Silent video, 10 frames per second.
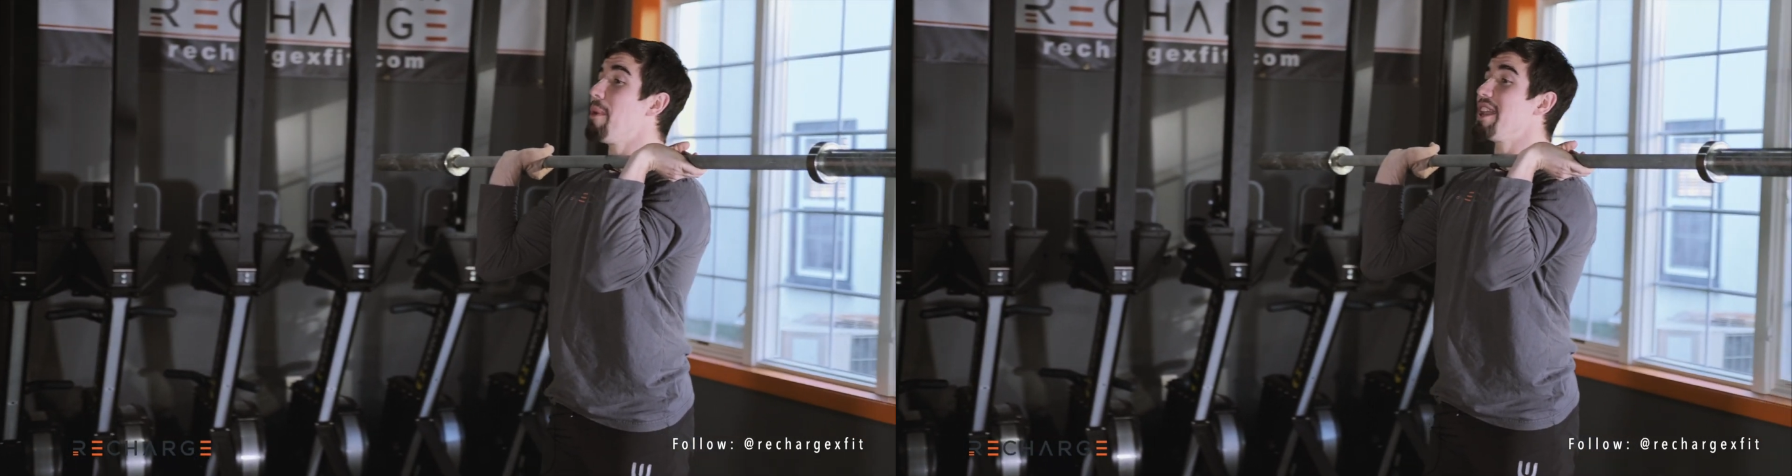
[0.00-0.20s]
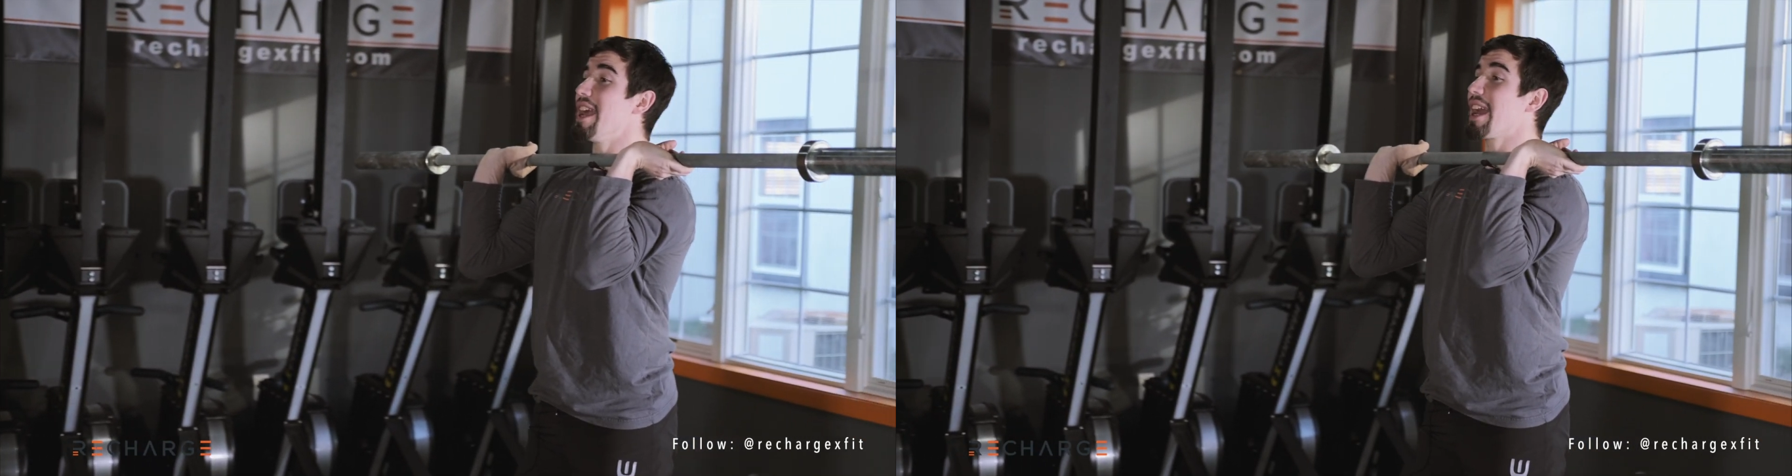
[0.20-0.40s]

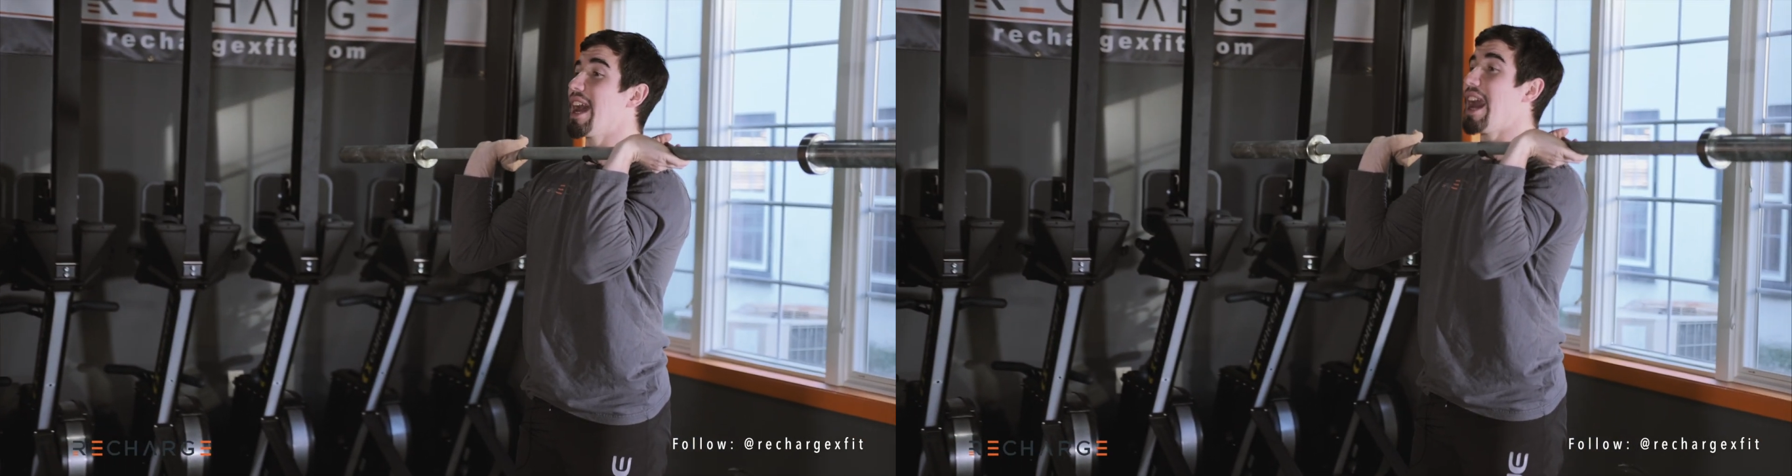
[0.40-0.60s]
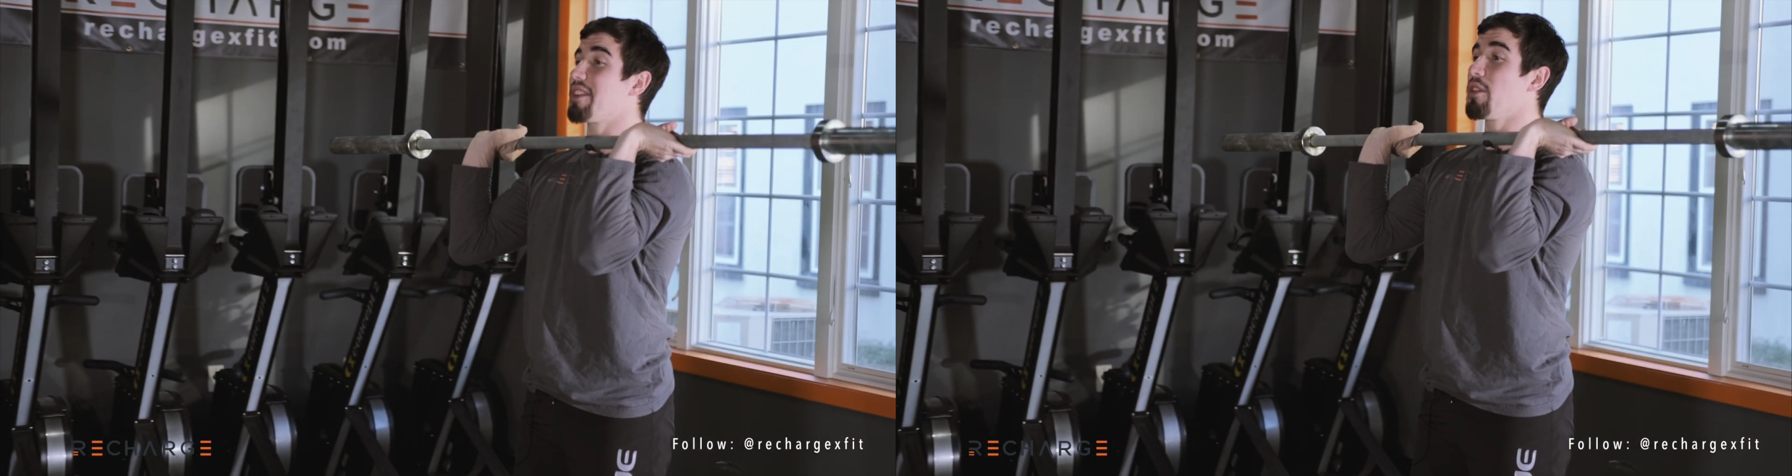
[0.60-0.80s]
my neck
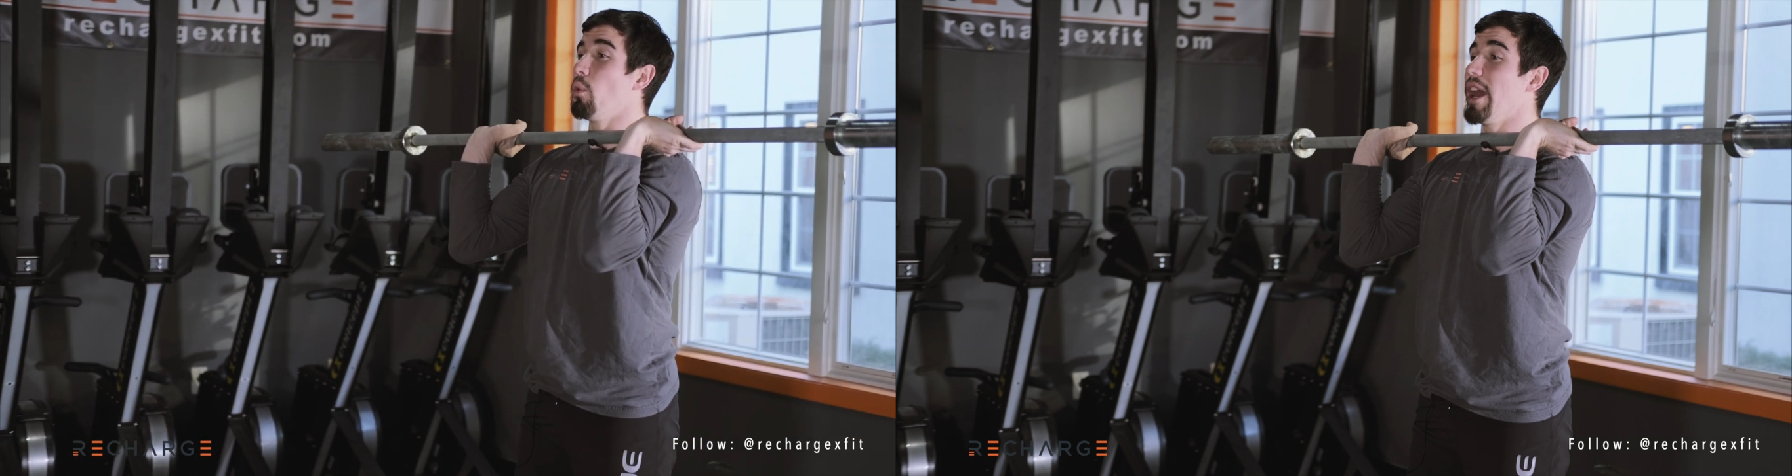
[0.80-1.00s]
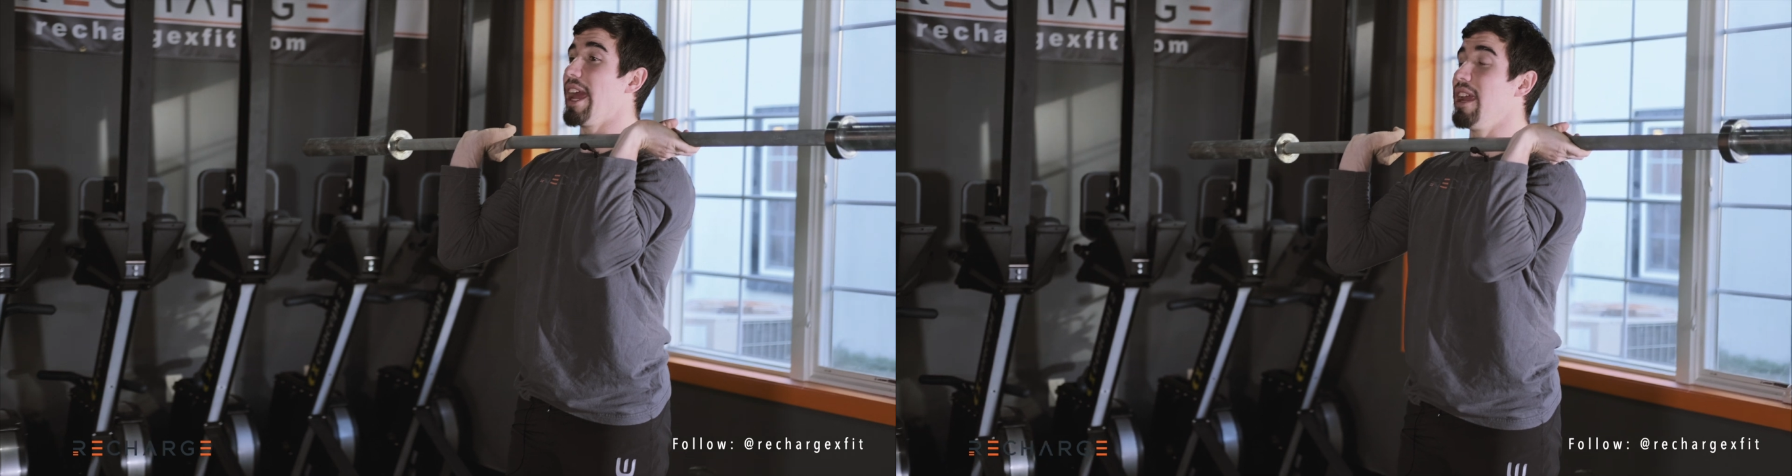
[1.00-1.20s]
out of the
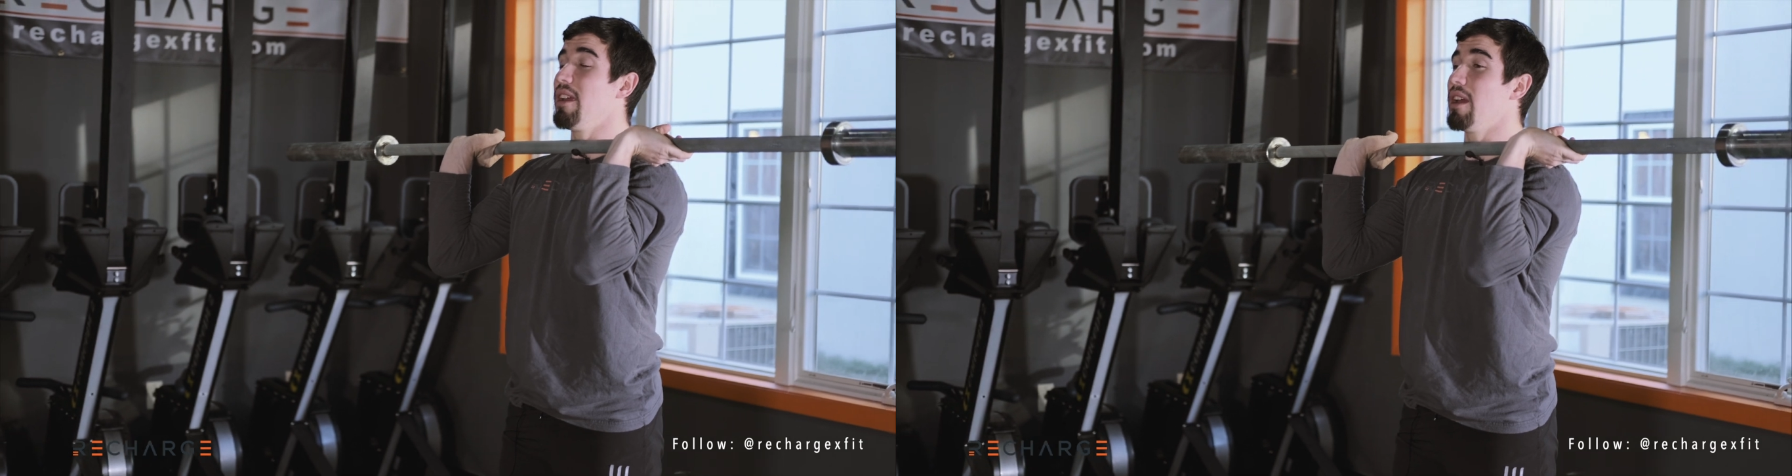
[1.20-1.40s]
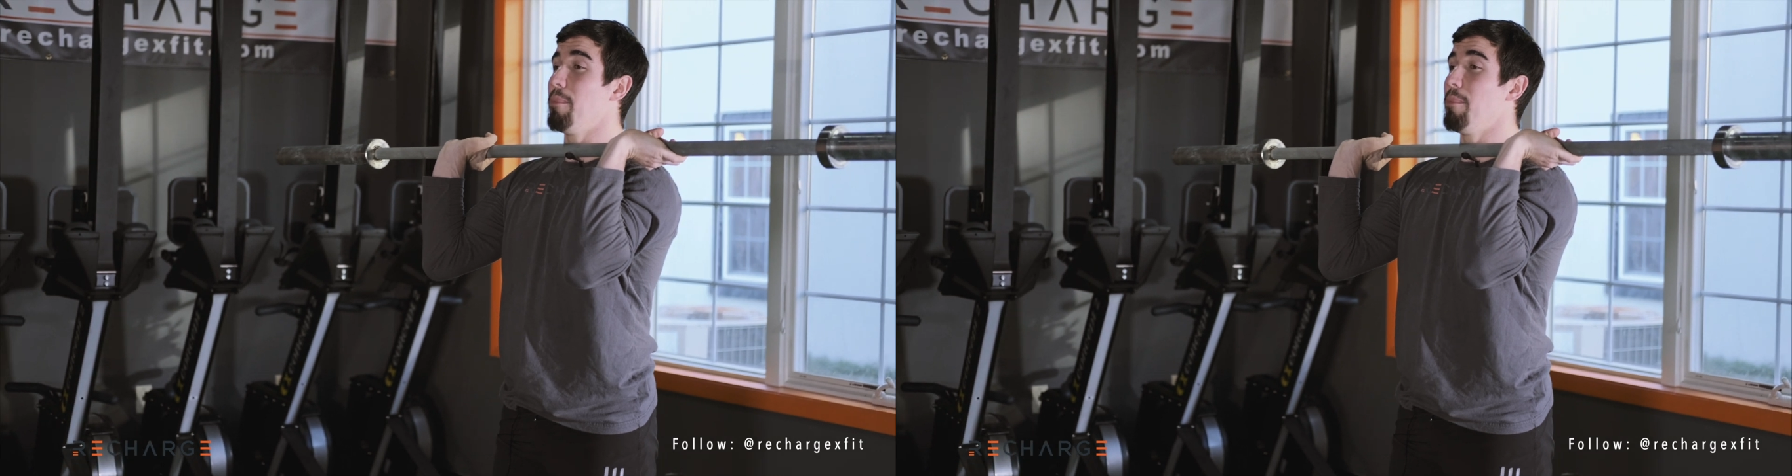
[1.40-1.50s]
way